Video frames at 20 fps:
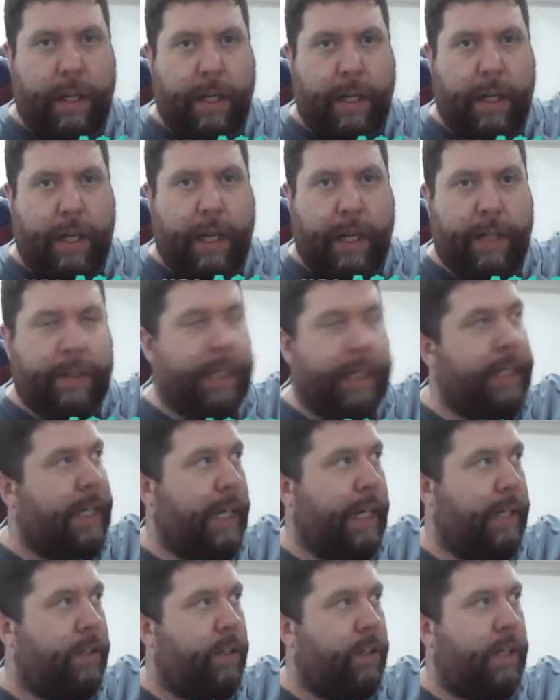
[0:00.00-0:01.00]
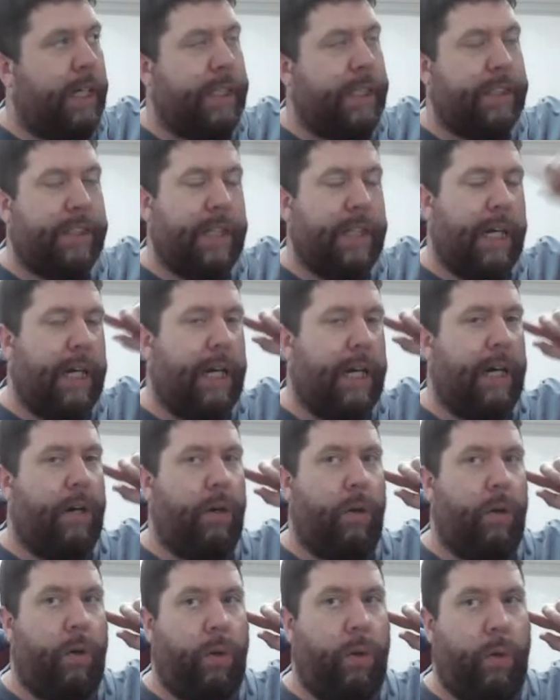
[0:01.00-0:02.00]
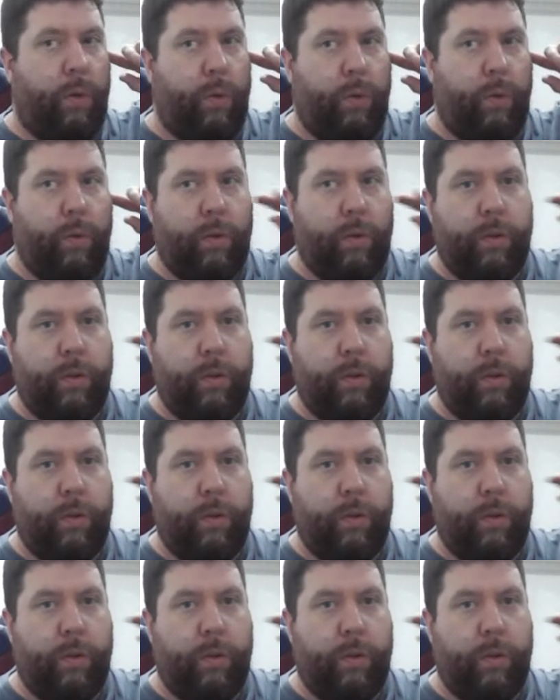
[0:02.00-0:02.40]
LED lights are all